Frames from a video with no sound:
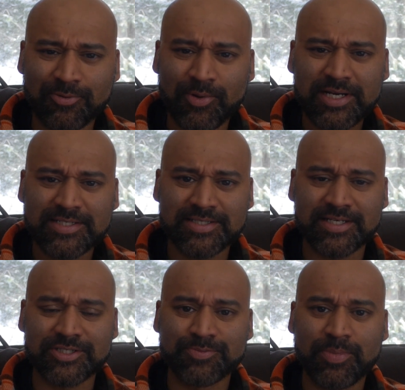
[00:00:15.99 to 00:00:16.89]
what is
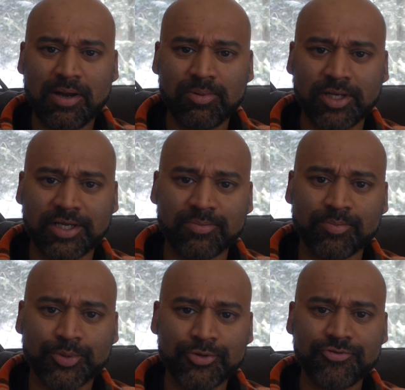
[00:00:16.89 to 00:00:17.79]
this public
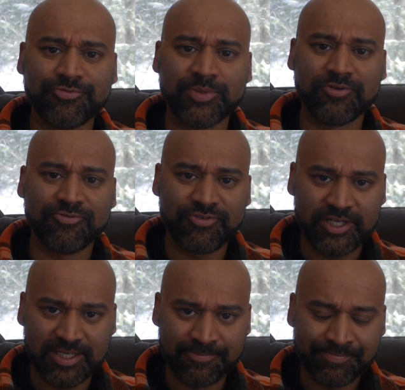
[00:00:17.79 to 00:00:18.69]
improvement
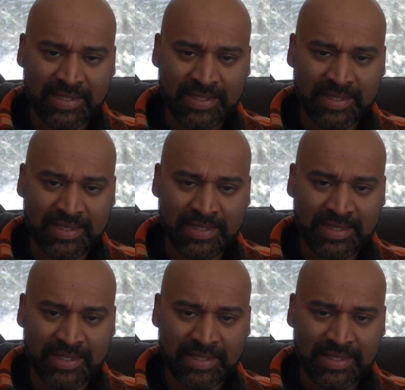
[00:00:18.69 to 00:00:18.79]
fee?